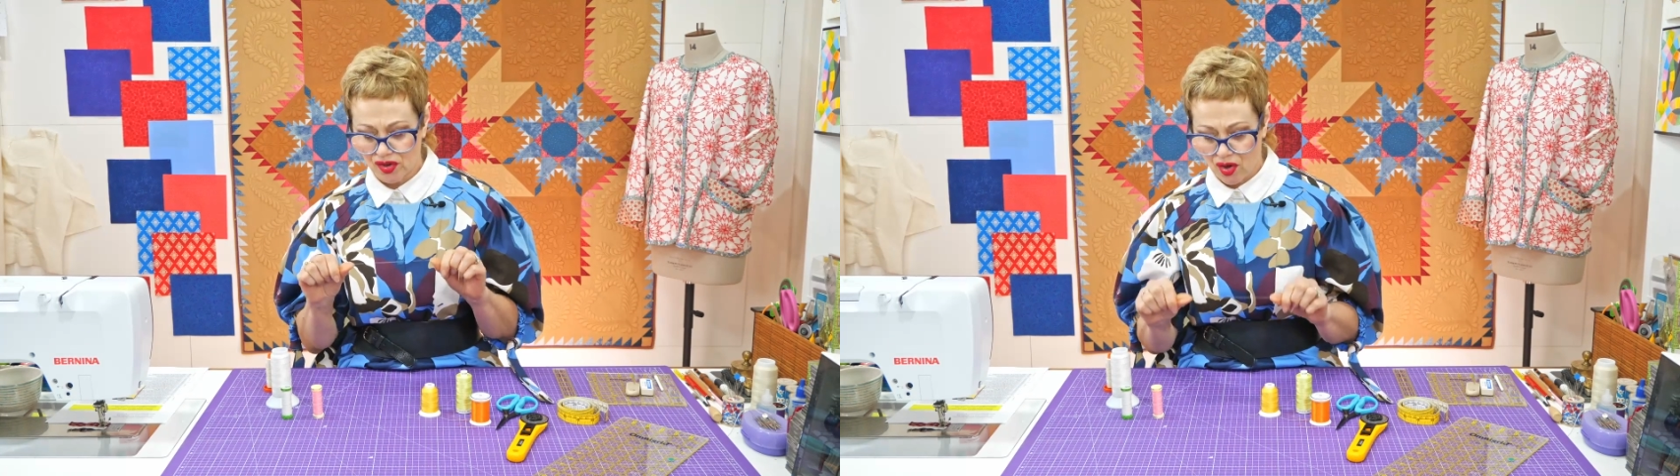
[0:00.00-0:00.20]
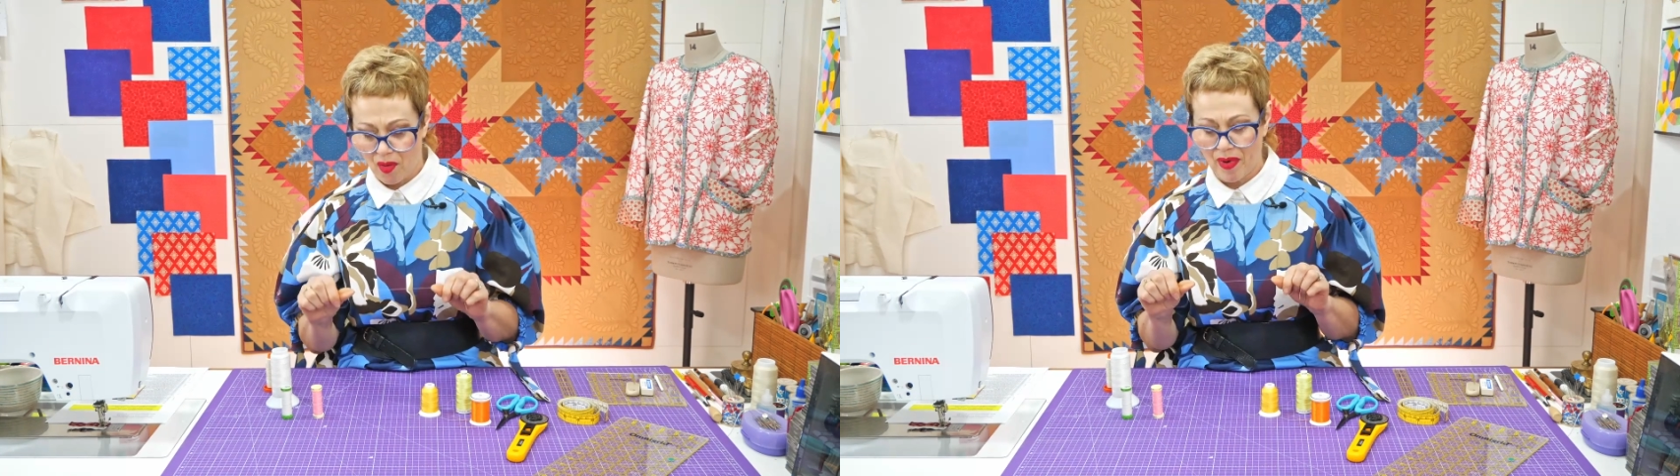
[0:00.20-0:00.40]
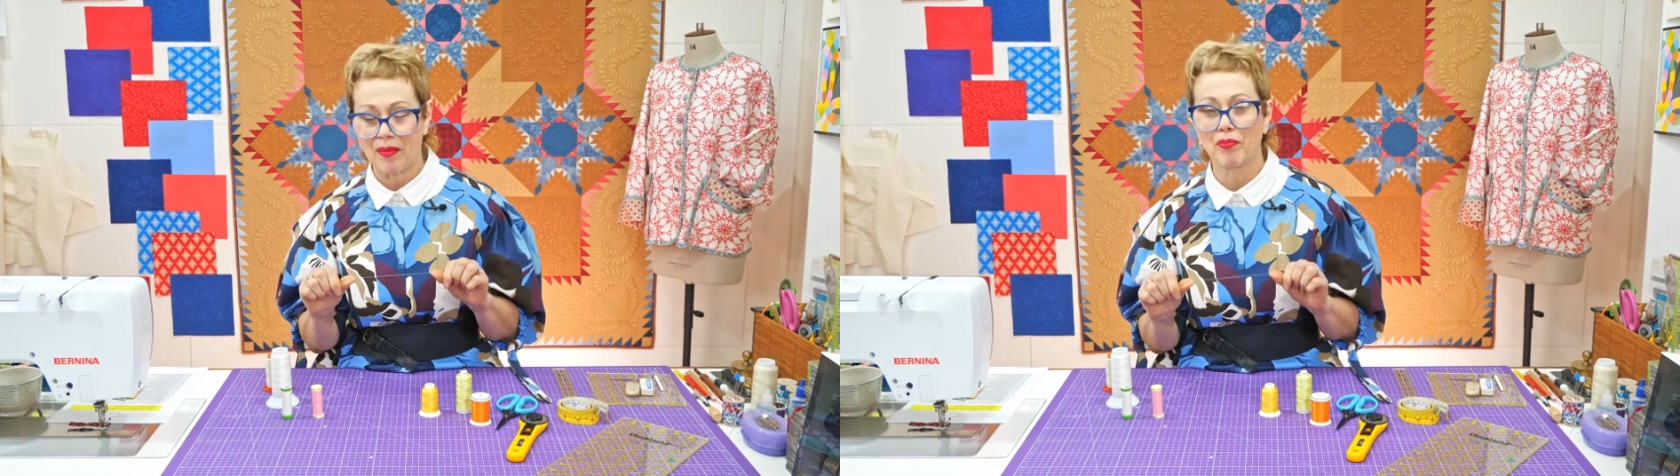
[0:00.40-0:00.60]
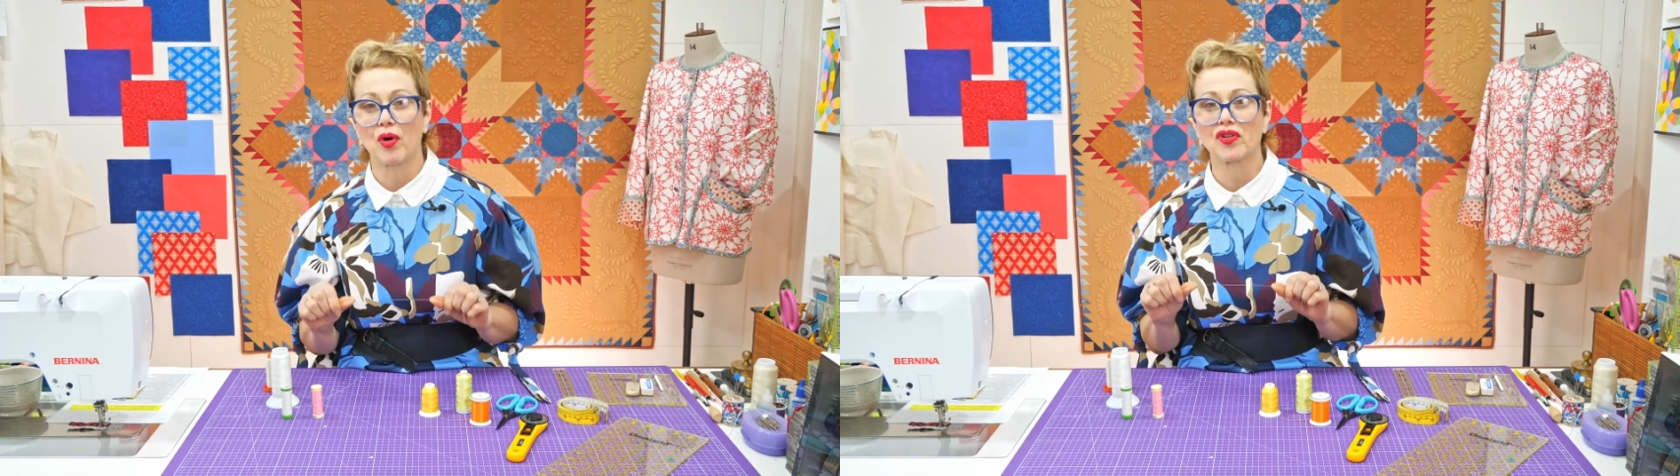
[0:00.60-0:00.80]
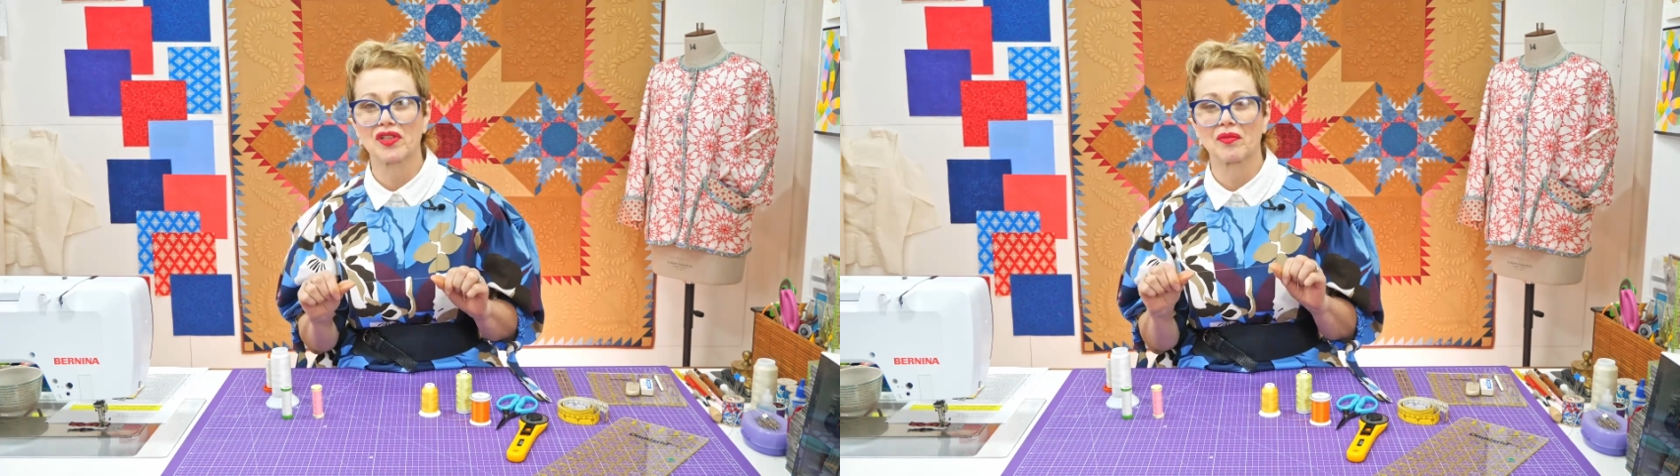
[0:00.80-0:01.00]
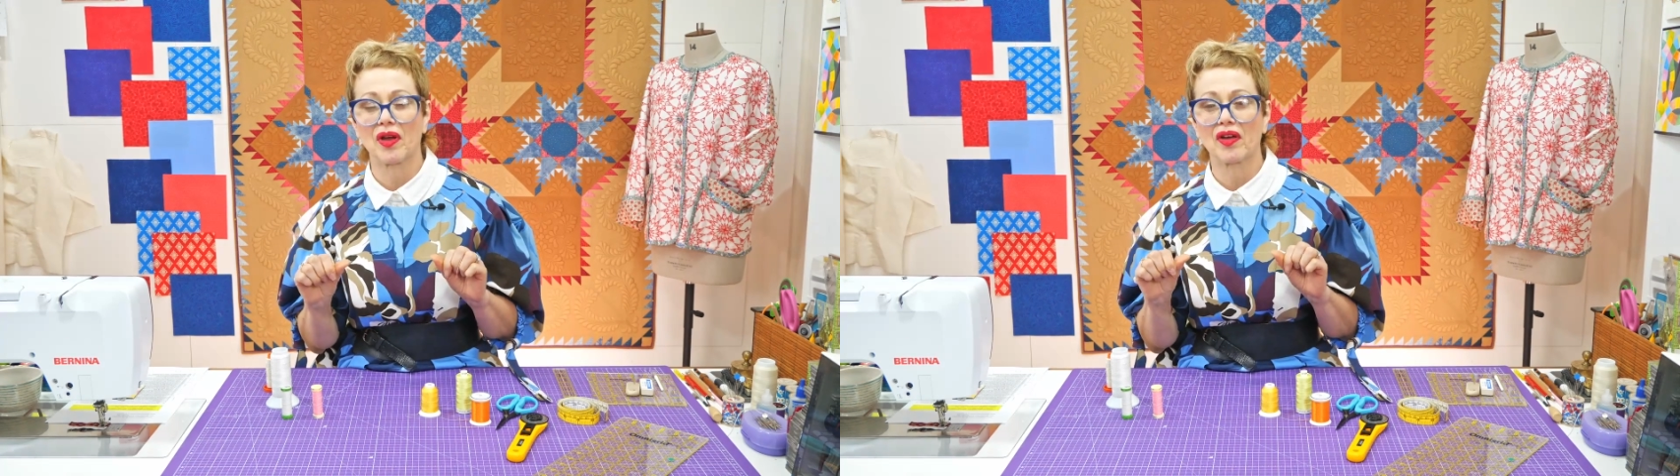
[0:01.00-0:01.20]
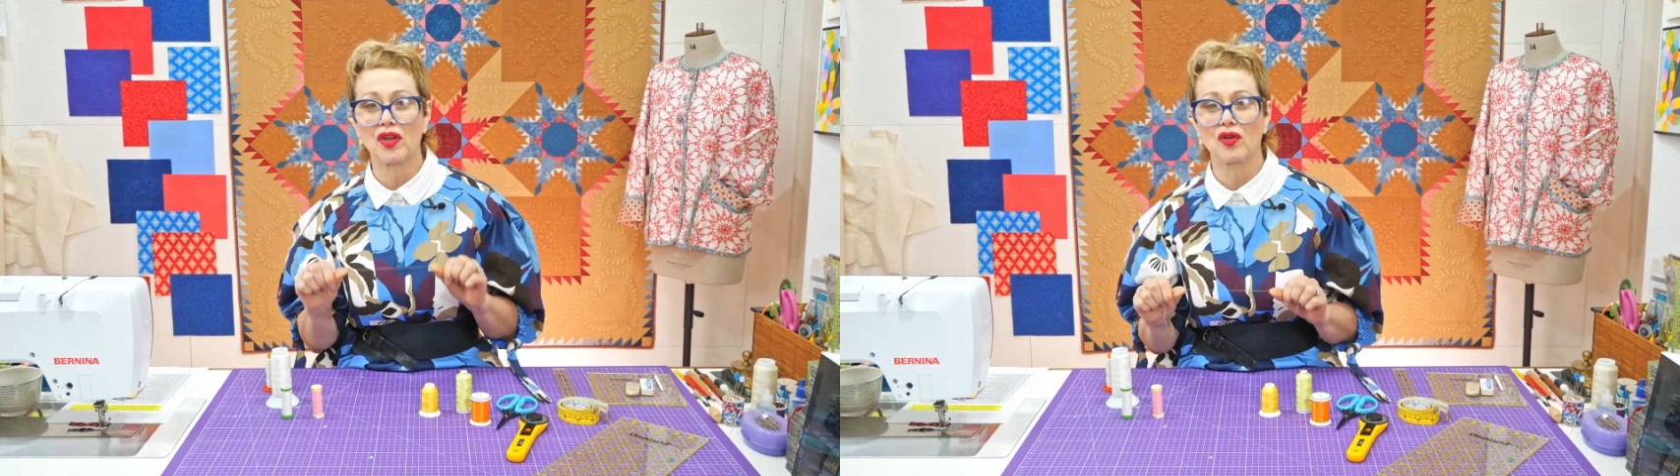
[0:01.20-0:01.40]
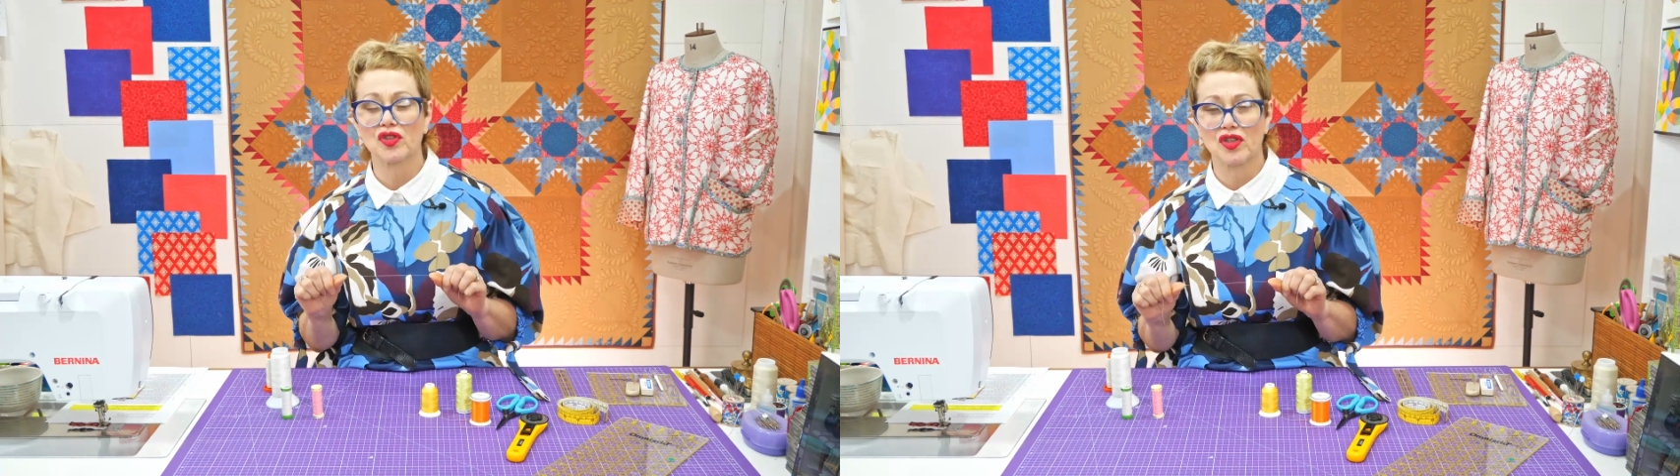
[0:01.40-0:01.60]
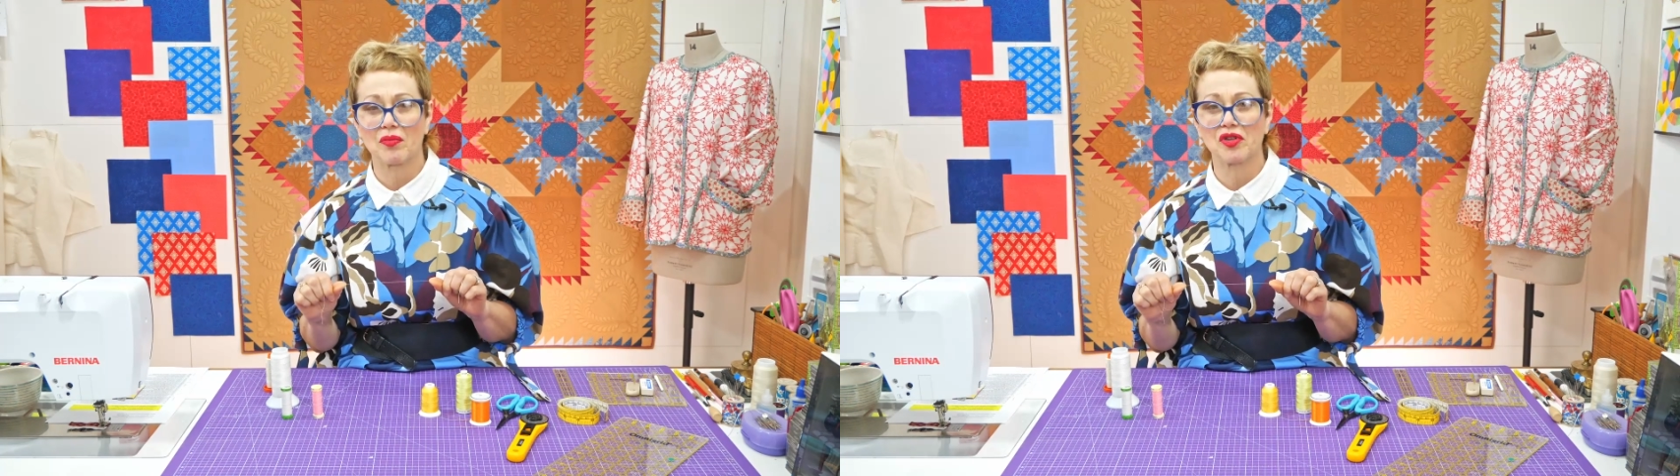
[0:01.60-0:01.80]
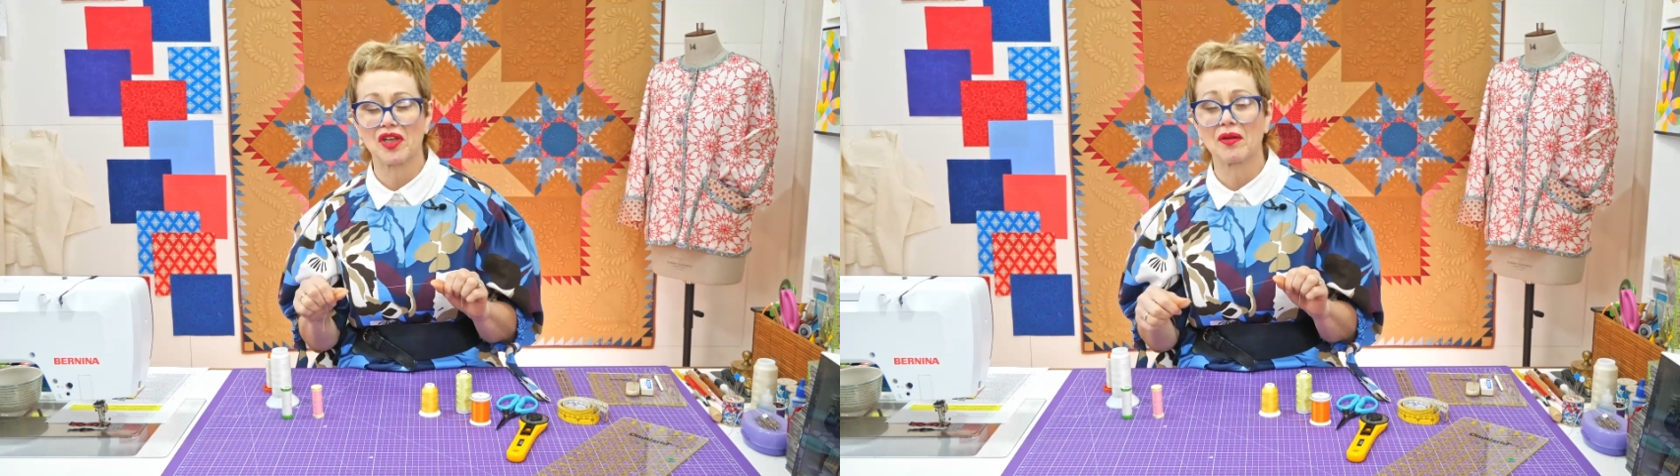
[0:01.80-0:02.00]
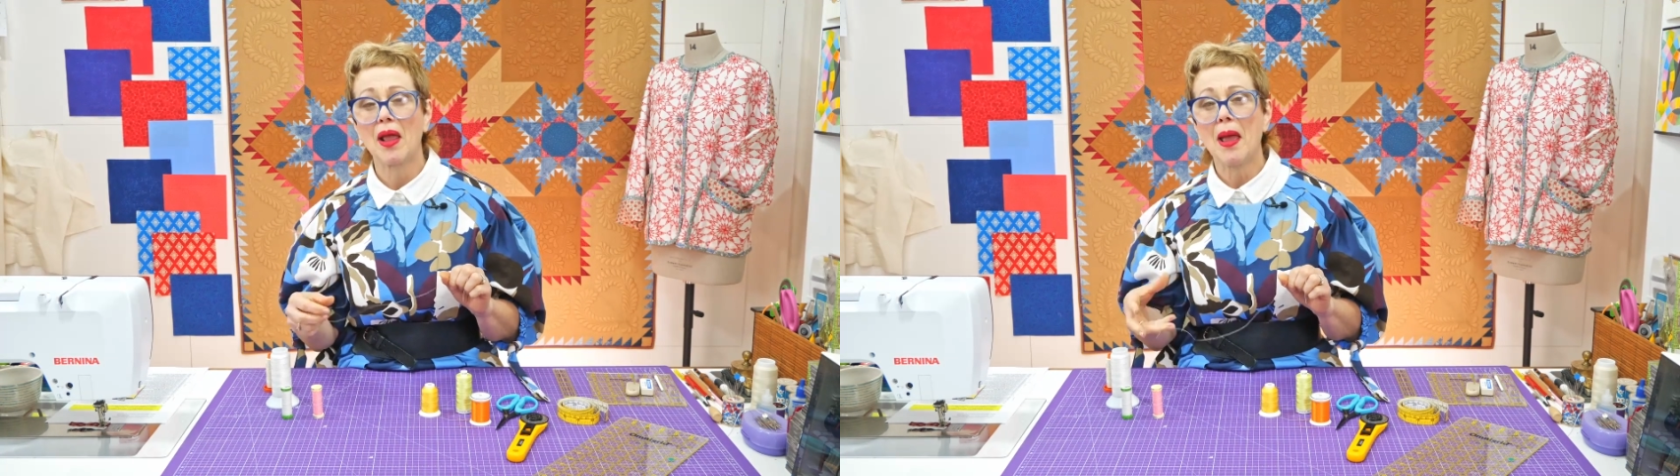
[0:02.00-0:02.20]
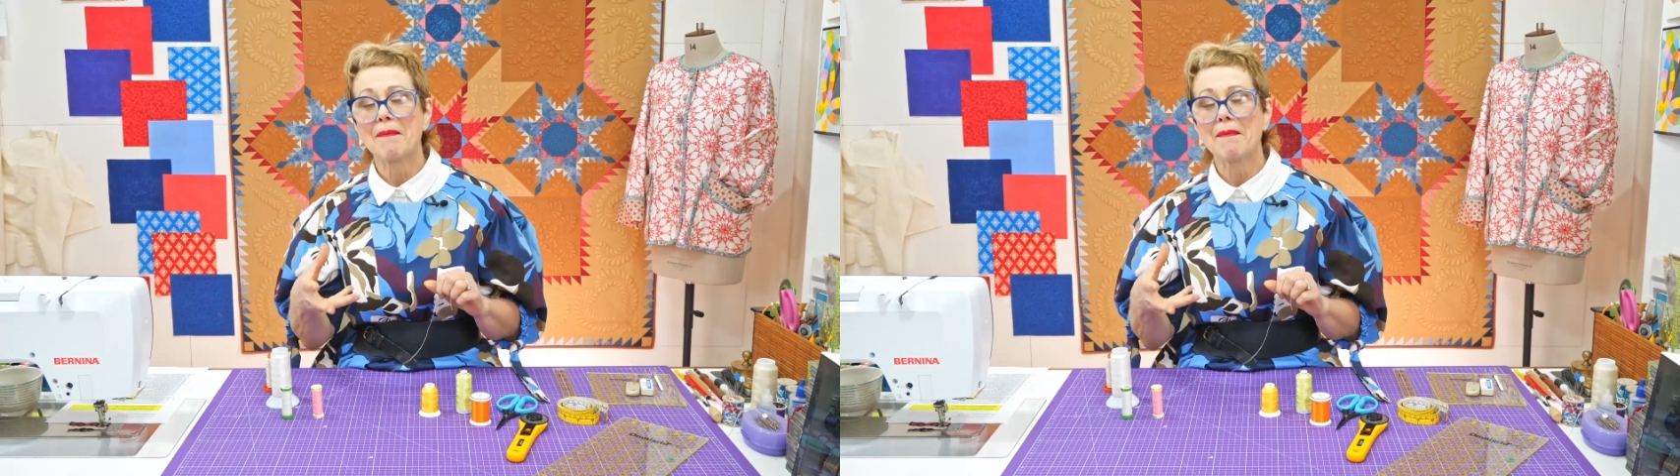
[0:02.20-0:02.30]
top and bottom, in your sewing machine,